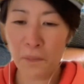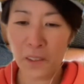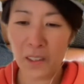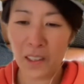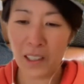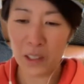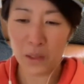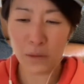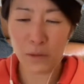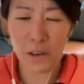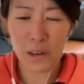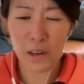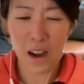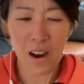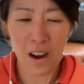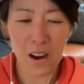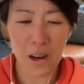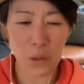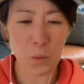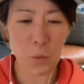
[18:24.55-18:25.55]
Like, it's very
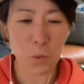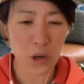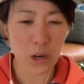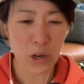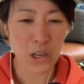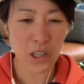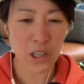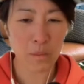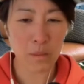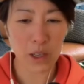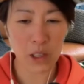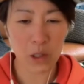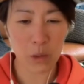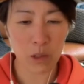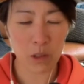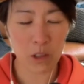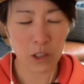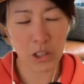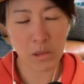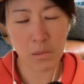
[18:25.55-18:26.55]
hard work because
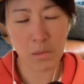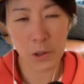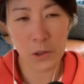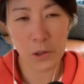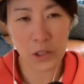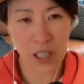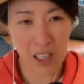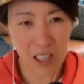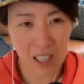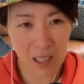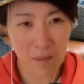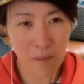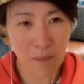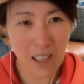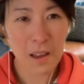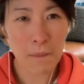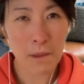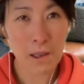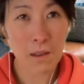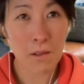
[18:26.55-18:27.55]
we're a small team,
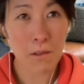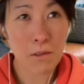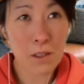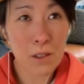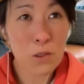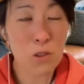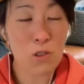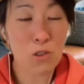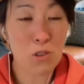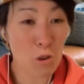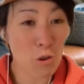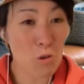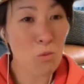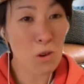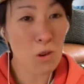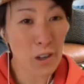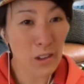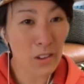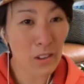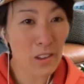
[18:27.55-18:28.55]
but it feels so
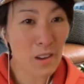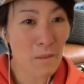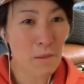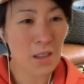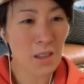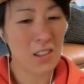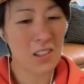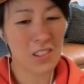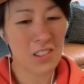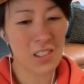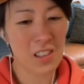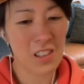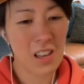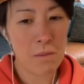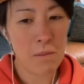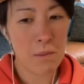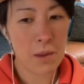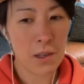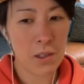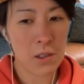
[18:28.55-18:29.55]
worth it because
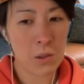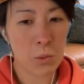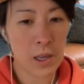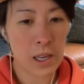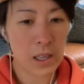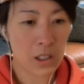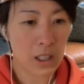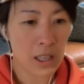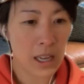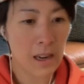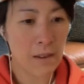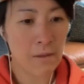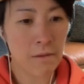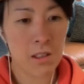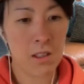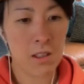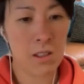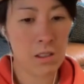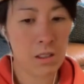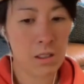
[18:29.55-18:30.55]
we actually have
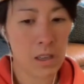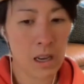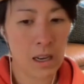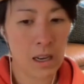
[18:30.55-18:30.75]
this